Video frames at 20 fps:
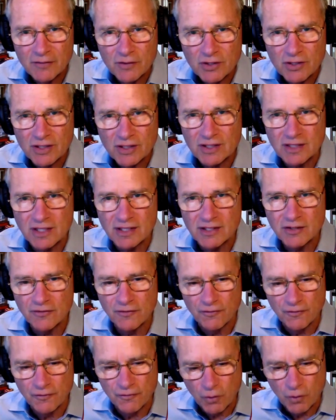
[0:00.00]
us a sense
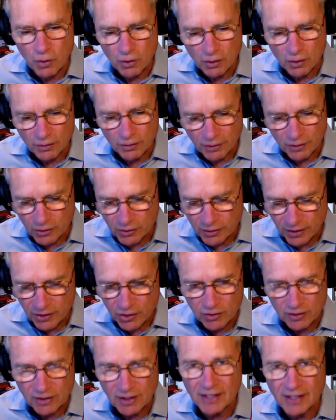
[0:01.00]
for, you get
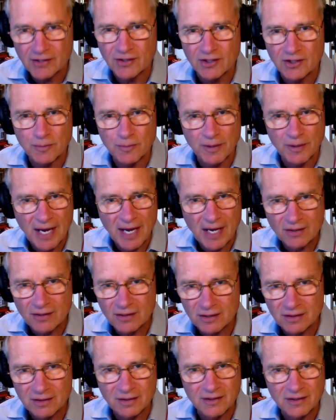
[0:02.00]
your license, but how does
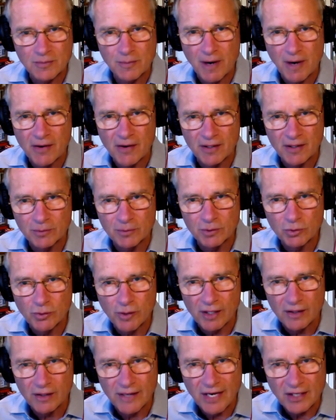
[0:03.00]
an aspiring bull
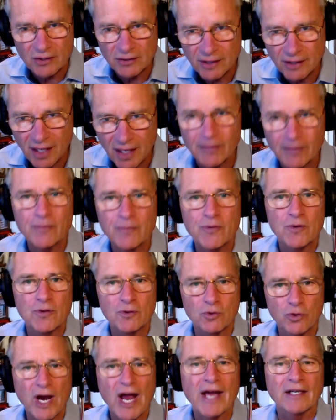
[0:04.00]
rider actually come up through the
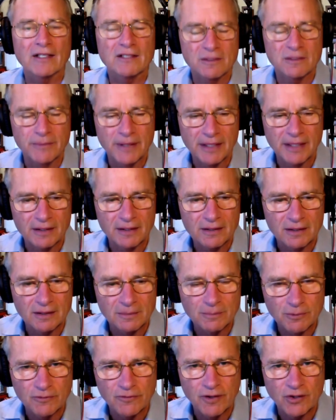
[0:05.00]
ranks to make it to the
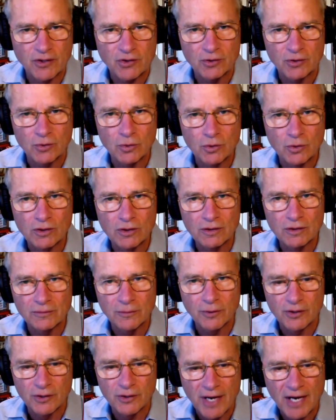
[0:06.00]
professional world
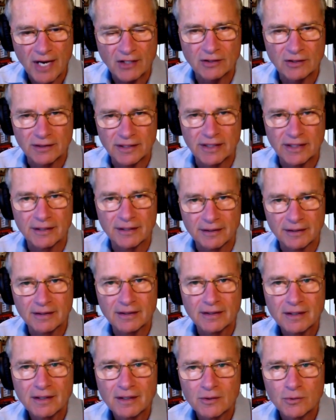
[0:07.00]
where you're actually in
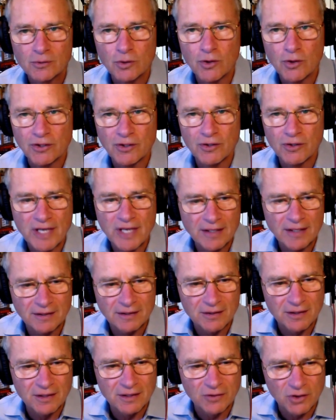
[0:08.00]
rodeos? How do you
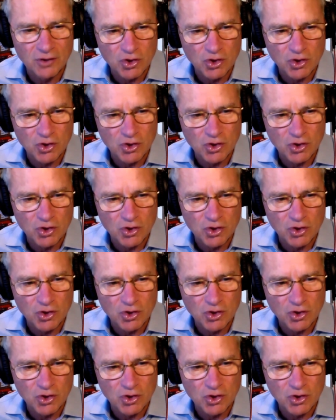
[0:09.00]
even